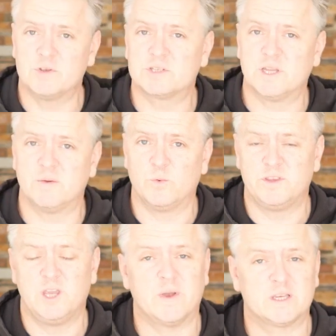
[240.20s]
using it with
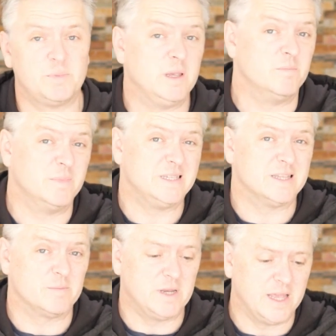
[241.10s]
USB MIDI at
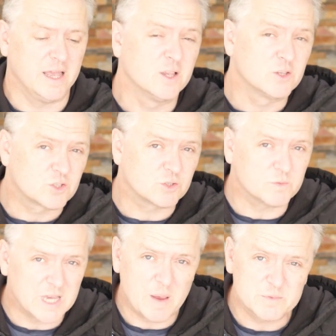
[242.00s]
the minute.
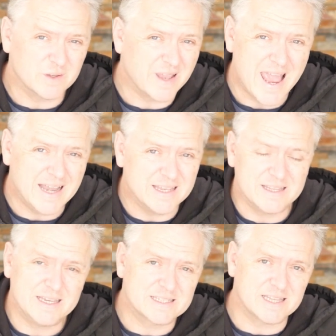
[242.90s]
Sometimes on any of
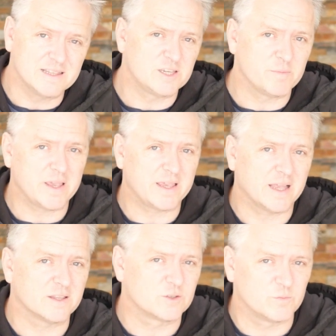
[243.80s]
these synths, you might
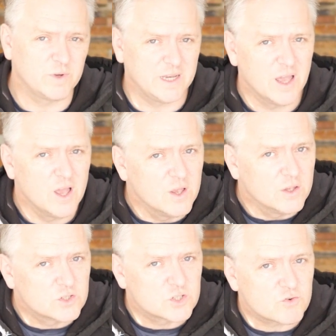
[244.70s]
get some really
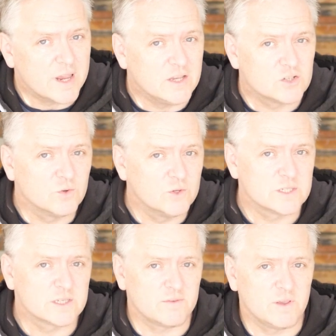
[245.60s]
strange
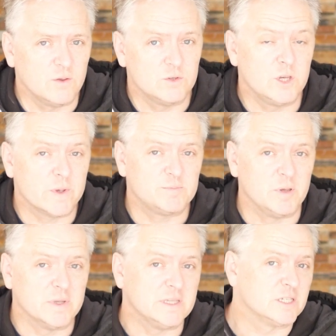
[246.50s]
noises if you use
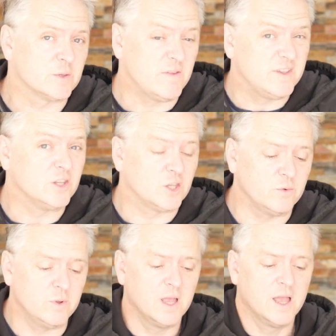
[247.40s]
USB MIDI. So if you do,